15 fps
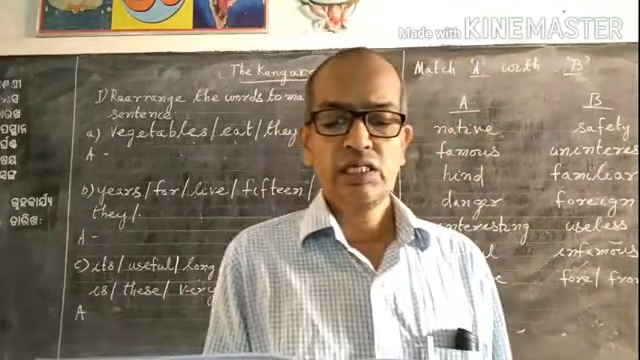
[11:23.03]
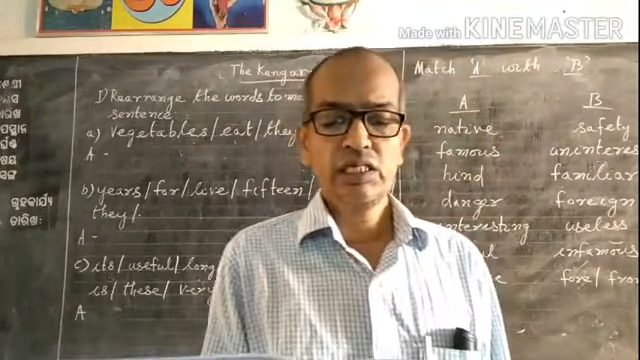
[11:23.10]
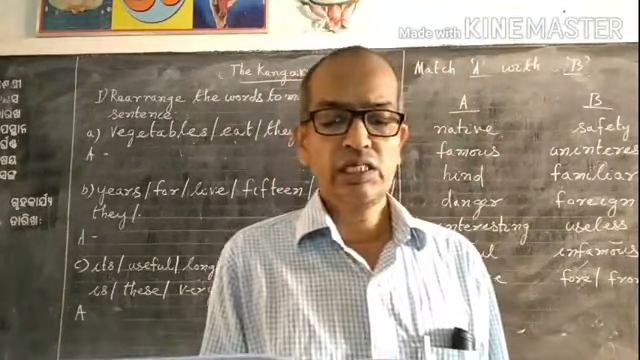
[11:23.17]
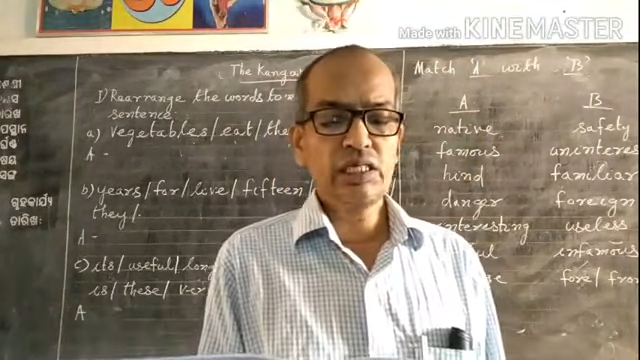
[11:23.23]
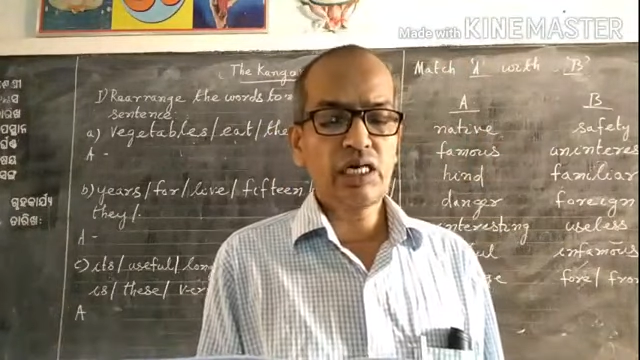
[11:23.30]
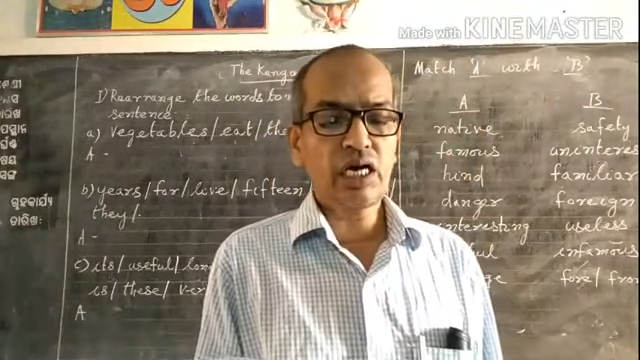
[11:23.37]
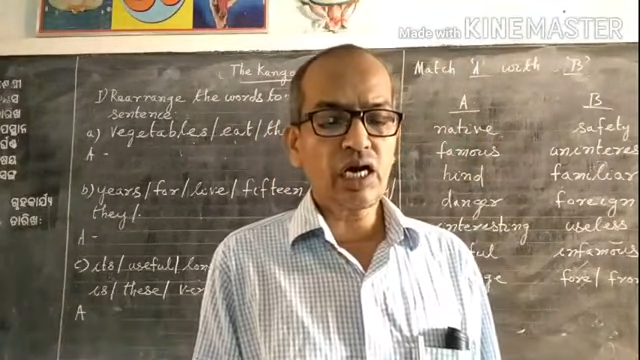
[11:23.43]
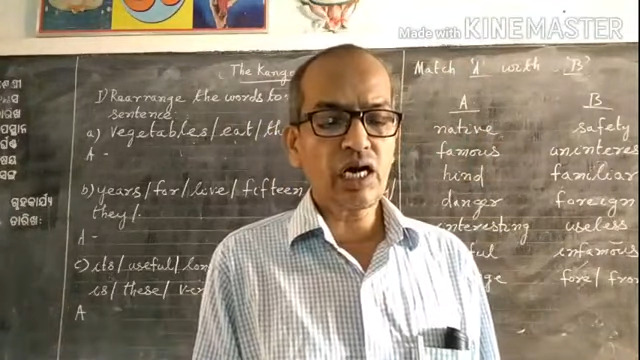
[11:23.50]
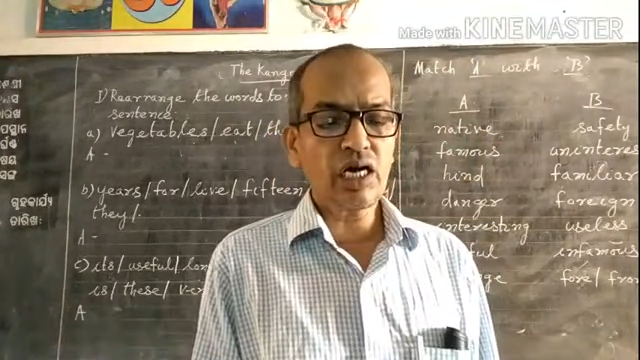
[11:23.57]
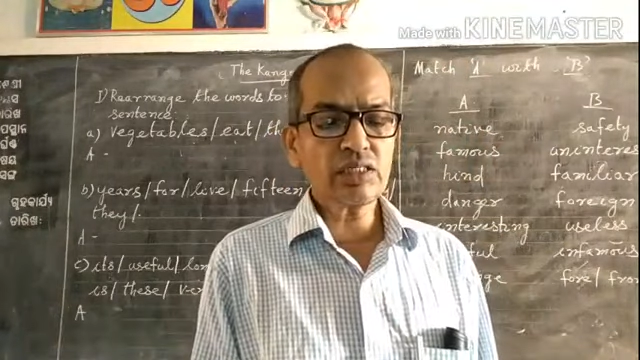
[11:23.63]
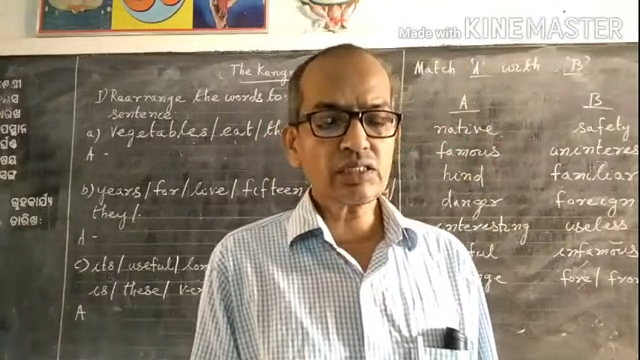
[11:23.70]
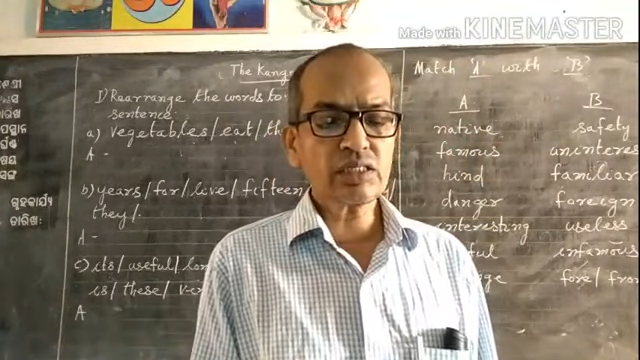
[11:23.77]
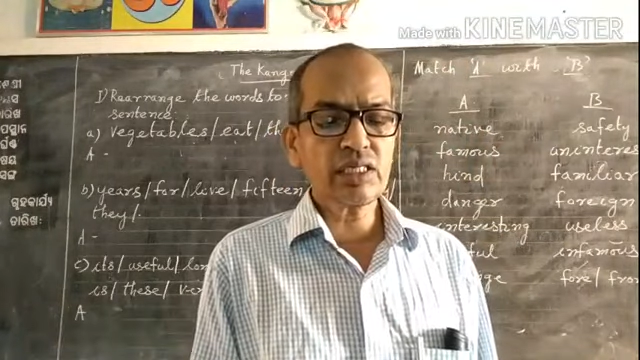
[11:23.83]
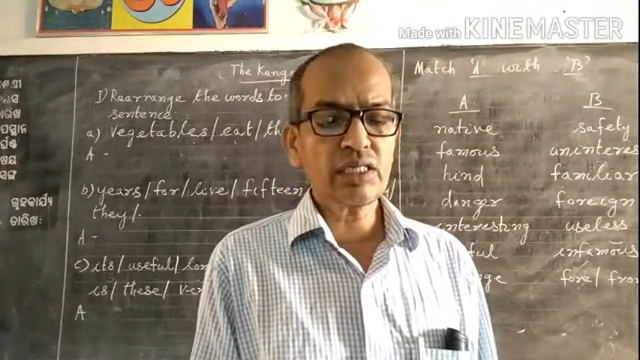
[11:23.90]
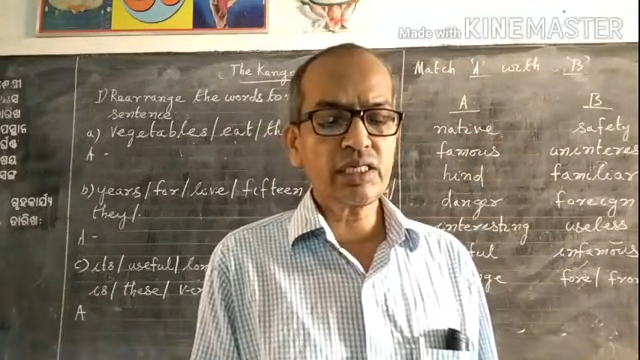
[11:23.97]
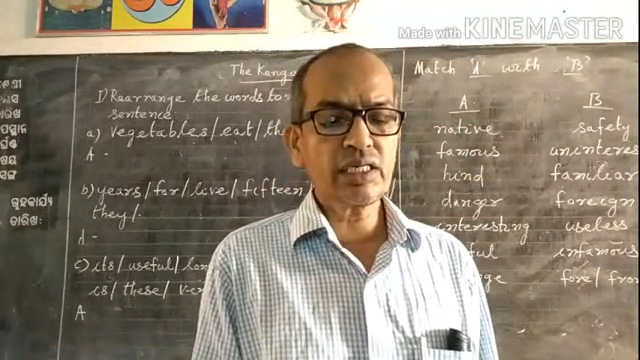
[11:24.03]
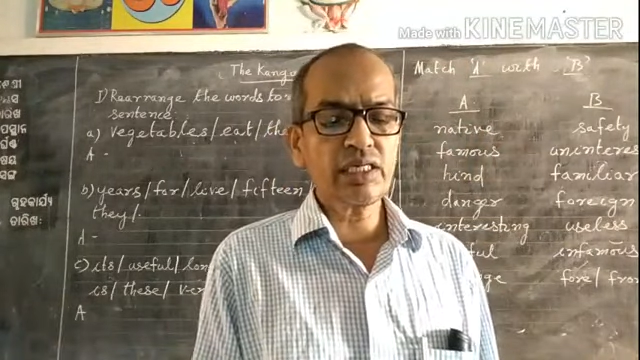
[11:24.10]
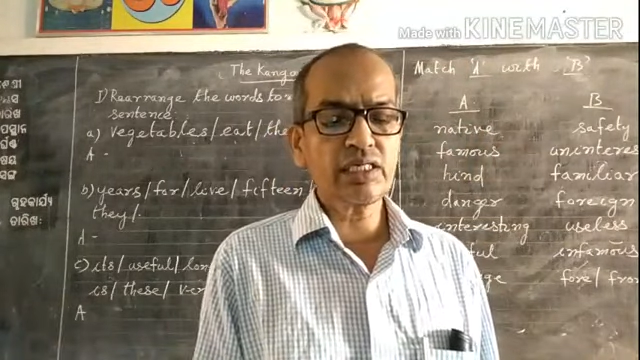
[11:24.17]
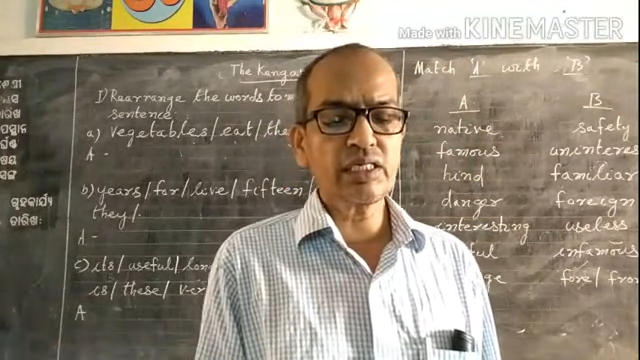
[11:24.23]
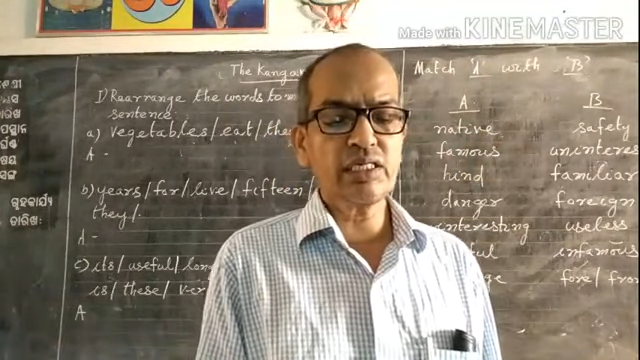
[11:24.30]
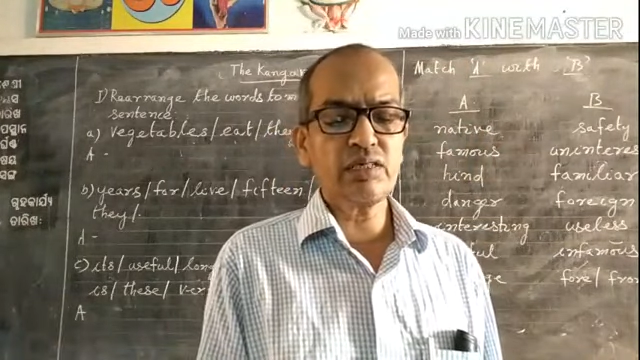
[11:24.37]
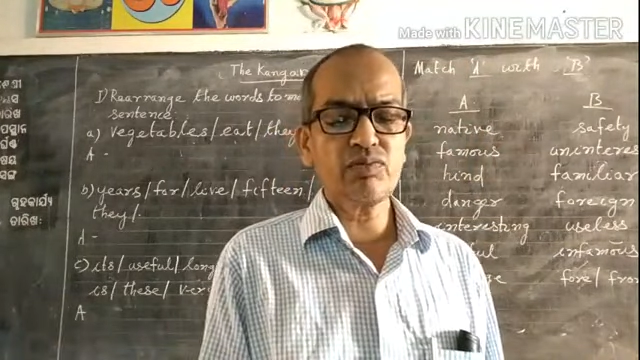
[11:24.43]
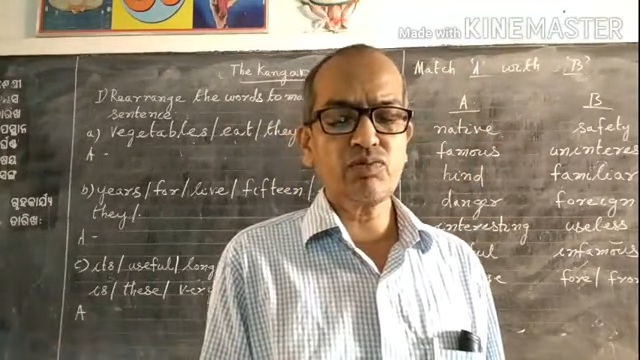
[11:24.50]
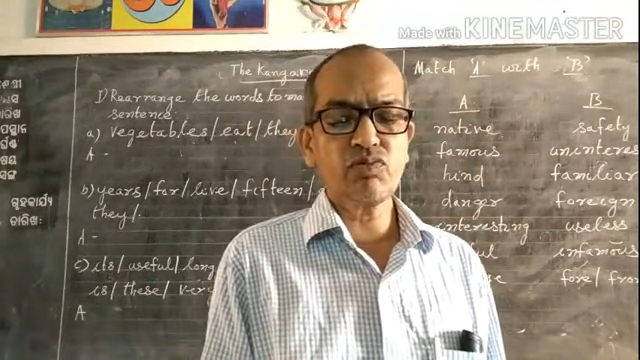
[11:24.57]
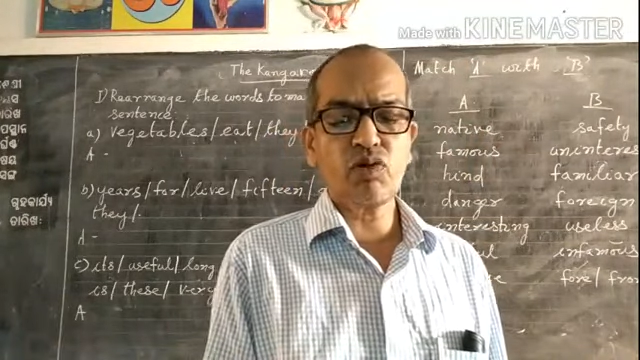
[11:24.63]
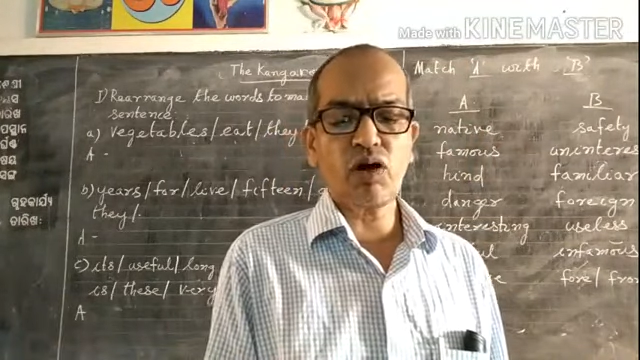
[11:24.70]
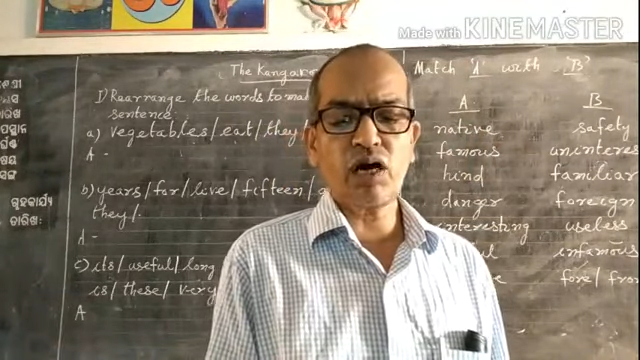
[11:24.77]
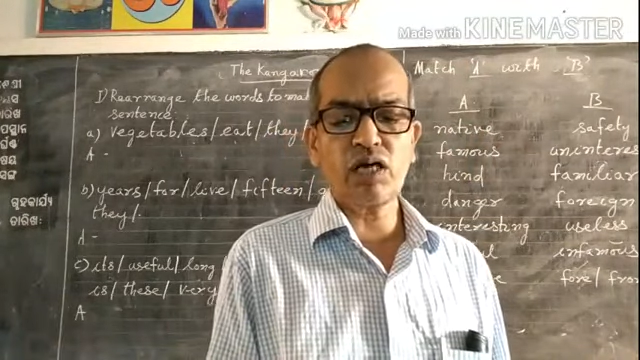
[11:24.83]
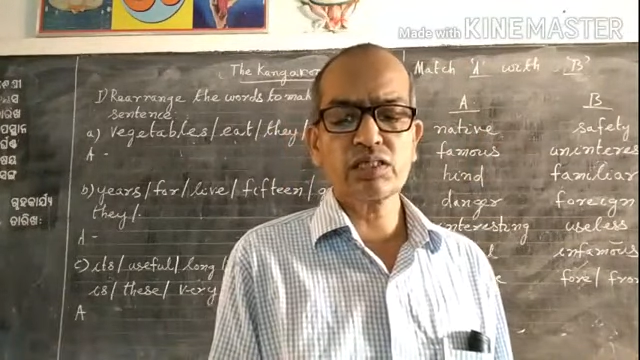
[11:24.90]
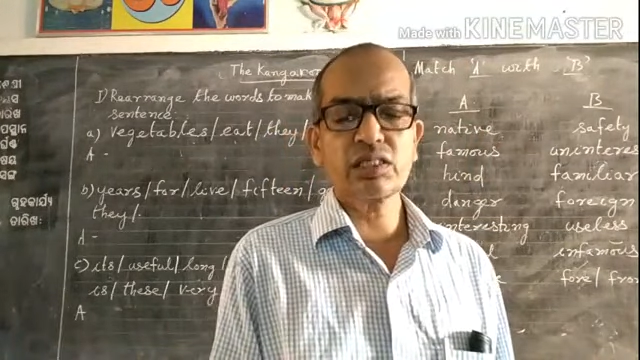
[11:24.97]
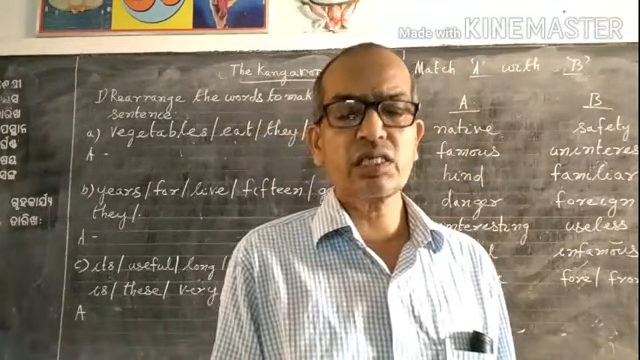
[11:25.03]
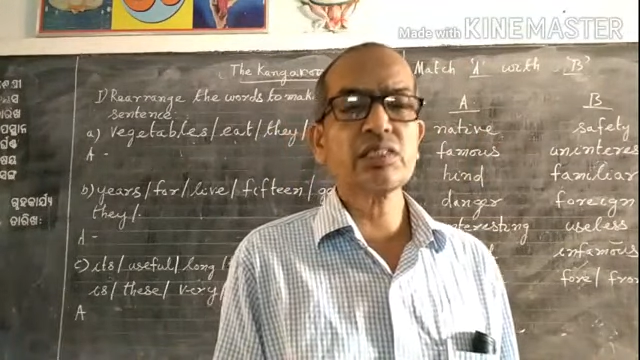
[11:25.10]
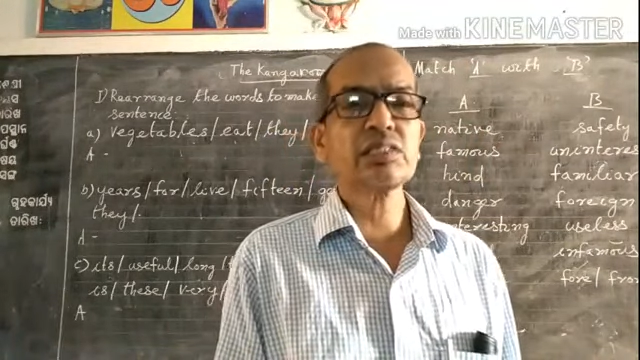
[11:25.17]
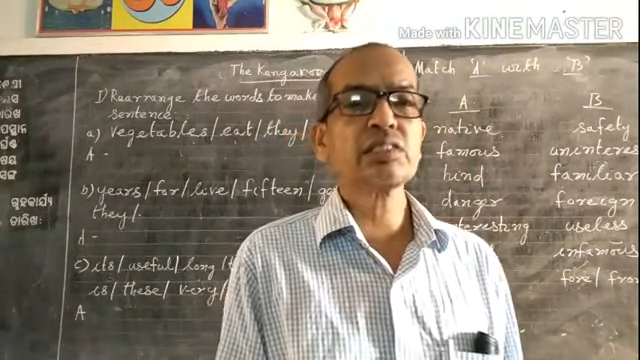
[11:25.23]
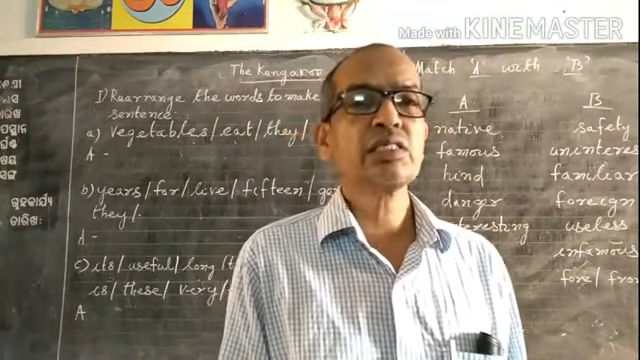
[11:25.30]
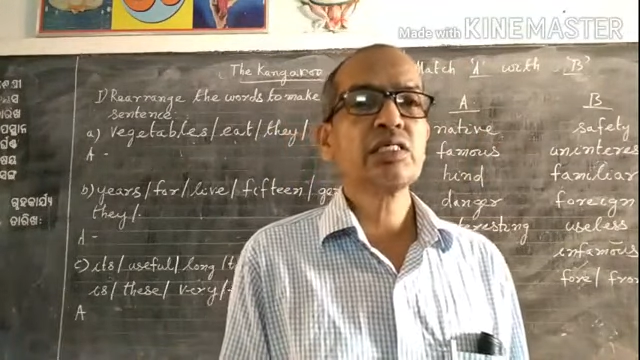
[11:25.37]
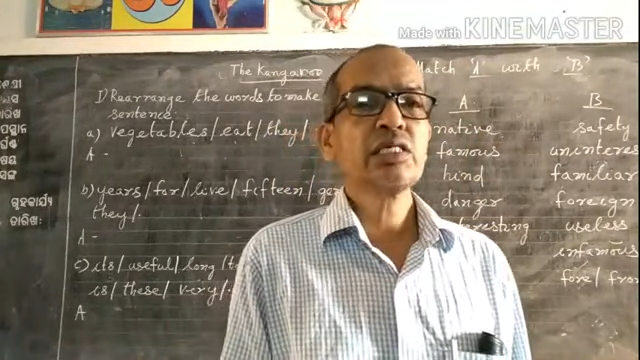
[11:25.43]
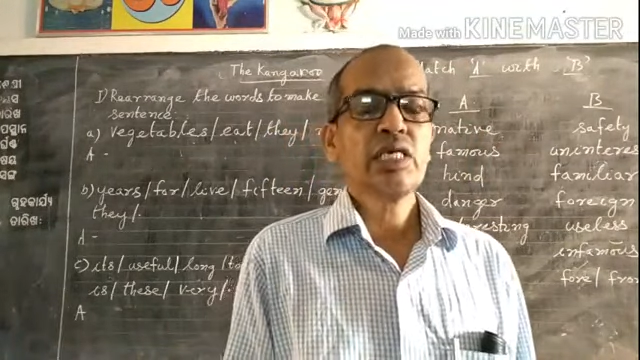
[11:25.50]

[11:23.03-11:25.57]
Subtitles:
He asked a native what that